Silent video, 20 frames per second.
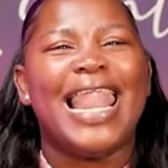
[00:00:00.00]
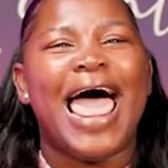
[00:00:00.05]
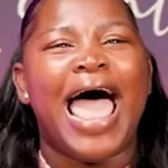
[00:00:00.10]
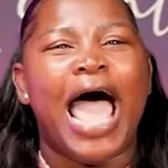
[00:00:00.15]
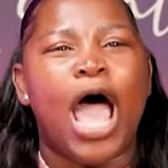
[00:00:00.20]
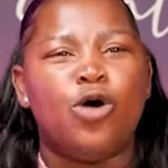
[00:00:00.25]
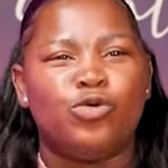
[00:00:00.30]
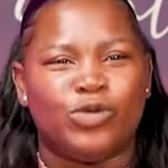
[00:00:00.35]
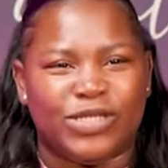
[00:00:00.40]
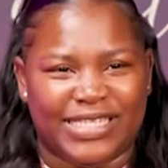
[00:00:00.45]

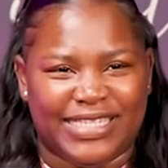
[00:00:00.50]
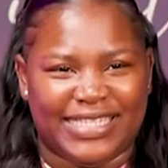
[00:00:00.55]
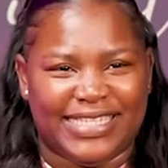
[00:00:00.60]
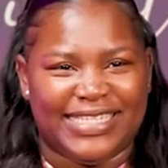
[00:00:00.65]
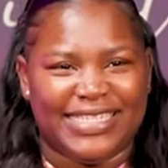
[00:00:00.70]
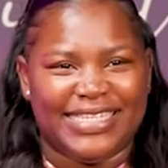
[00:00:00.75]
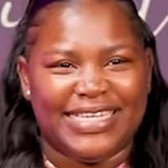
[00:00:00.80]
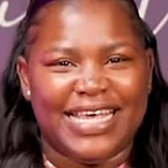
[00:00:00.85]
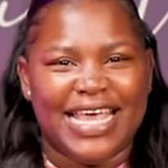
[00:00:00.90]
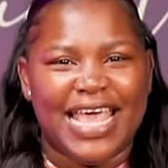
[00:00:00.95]
house
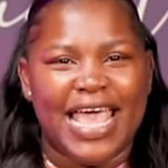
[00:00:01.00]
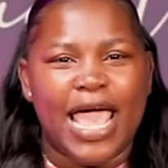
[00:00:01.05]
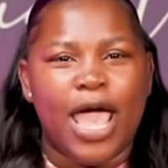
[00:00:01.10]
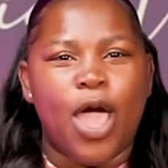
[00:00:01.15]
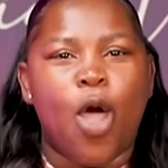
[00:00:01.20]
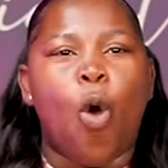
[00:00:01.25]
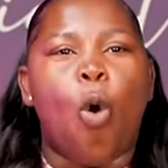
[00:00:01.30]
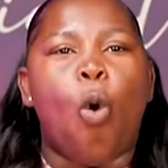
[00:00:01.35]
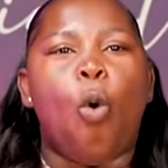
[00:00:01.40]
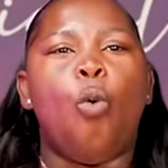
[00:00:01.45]

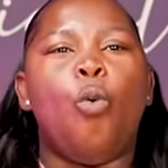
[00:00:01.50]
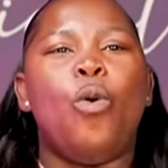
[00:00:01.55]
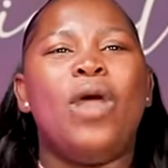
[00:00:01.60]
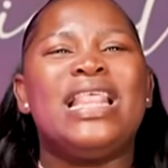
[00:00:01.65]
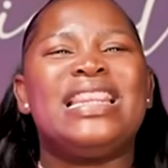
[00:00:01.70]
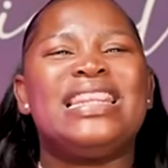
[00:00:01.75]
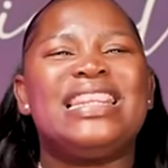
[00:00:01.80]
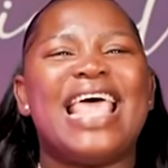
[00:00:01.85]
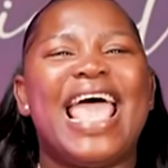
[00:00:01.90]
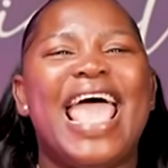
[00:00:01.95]

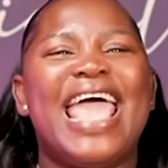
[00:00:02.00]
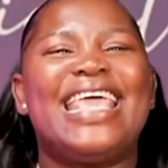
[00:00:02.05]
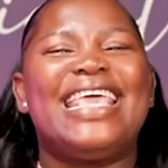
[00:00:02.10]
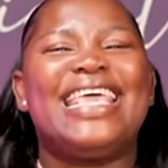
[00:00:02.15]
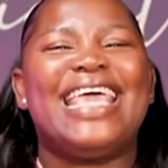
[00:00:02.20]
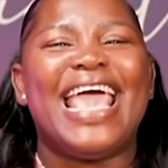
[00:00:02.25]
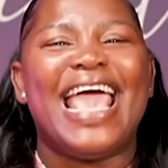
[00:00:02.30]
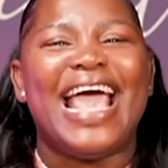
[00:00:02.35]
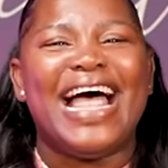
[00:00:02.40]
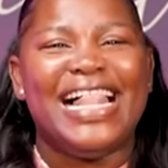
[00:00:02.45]
with a
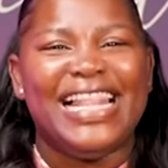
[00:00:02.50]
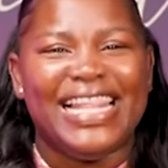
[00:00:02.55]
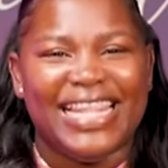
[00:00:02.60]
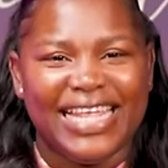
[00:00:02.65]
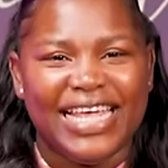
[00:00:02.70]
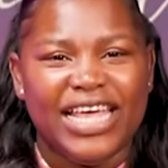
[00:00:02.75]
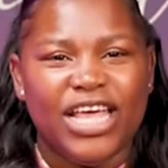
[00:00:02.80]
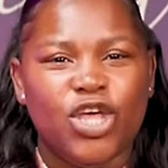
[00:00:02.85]
girl.